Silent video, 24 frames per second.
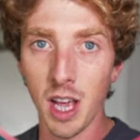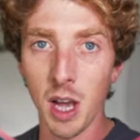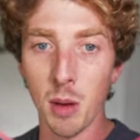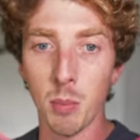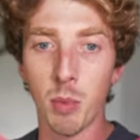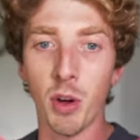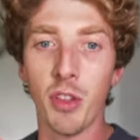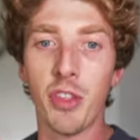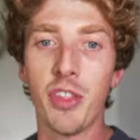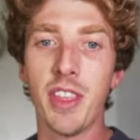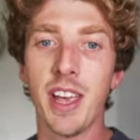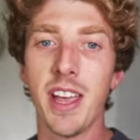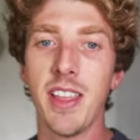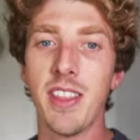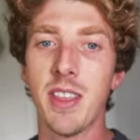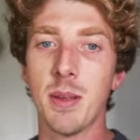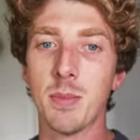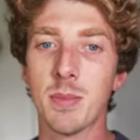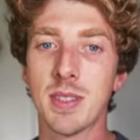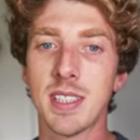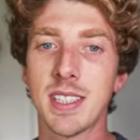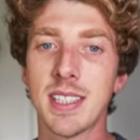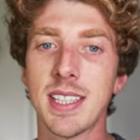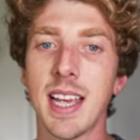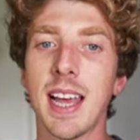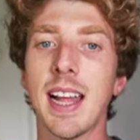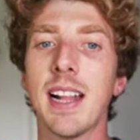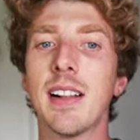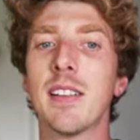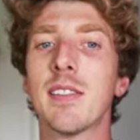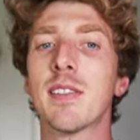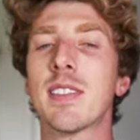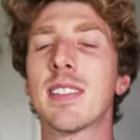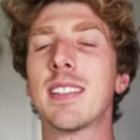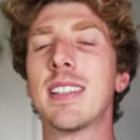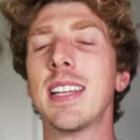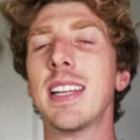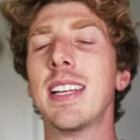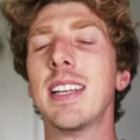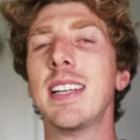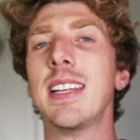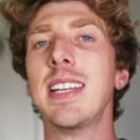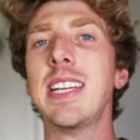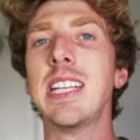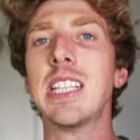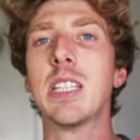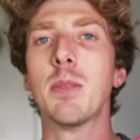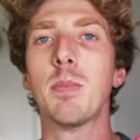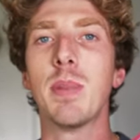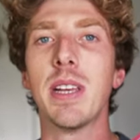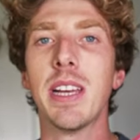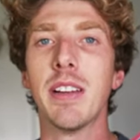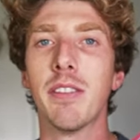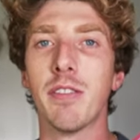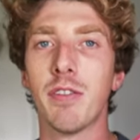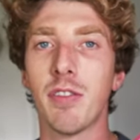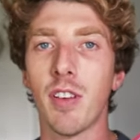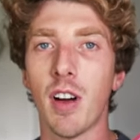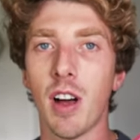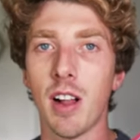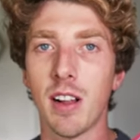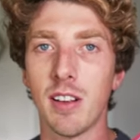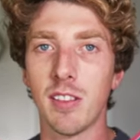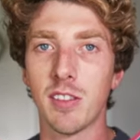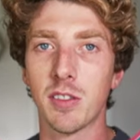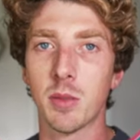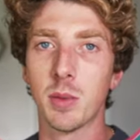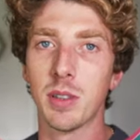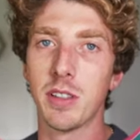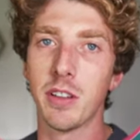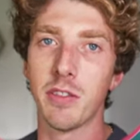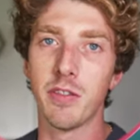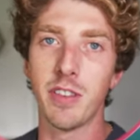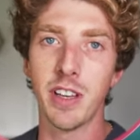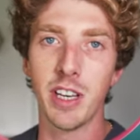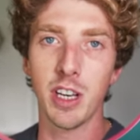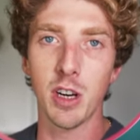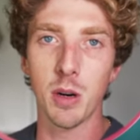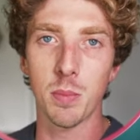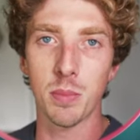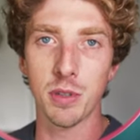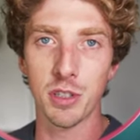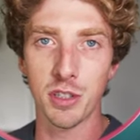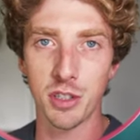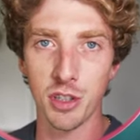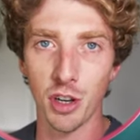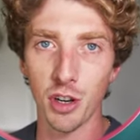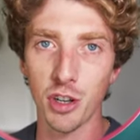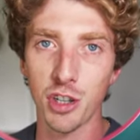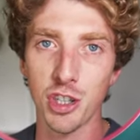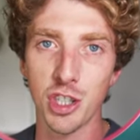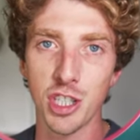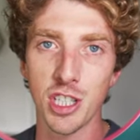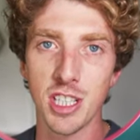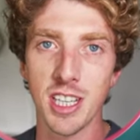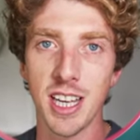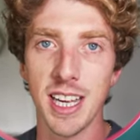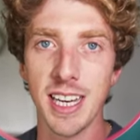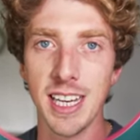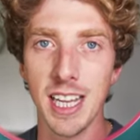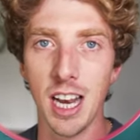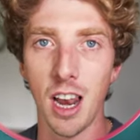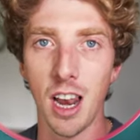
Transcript: but they themselves didn't need to be involved with the video production any